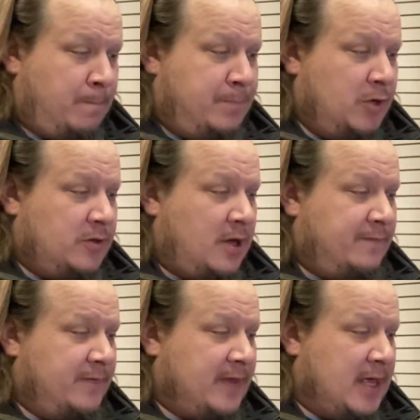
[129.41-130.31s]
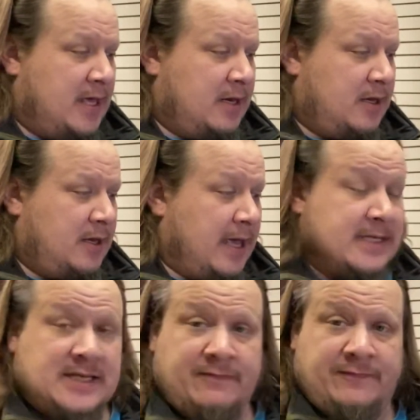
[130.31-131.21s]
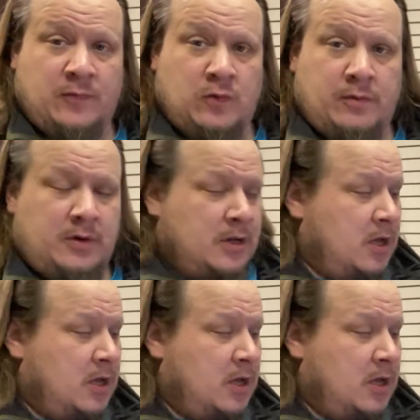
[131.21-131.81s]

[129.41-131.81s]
built off of that A7 form.